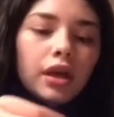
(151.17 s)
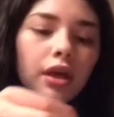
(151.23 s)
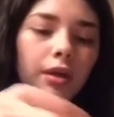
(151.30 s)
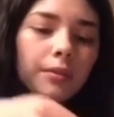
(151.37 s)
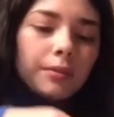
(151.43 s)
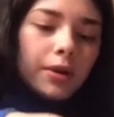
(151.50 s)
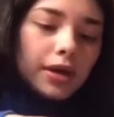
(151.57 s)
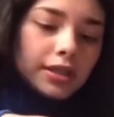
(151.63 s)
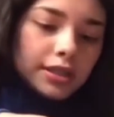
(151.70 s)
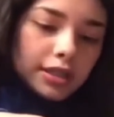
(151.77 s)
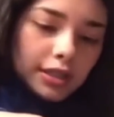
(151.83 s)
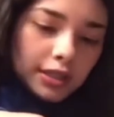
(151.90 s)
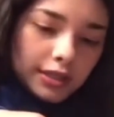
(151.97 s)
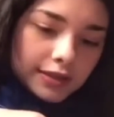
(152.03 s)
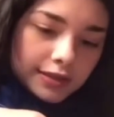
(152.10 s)
But
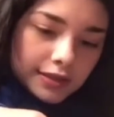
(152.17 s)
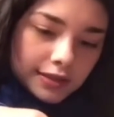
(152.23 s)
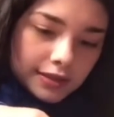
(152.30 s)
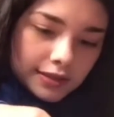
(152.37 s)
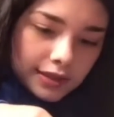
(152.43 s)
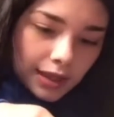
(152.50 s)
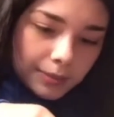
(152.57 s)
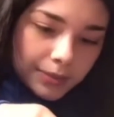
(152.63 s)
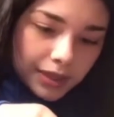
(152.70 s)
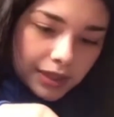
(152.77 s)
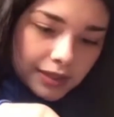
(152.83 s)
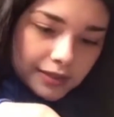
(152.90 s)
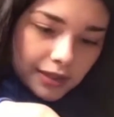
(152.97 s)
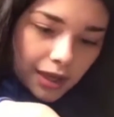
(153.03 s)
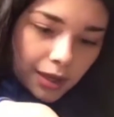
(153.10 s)
this step
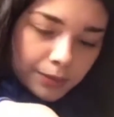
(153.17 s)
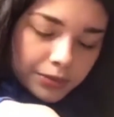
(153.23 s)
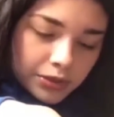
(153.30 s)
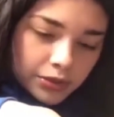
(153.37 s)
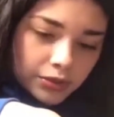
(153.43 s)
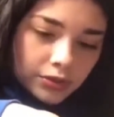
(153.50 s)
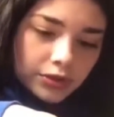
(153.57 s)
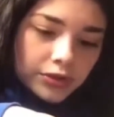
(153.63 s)
is optional.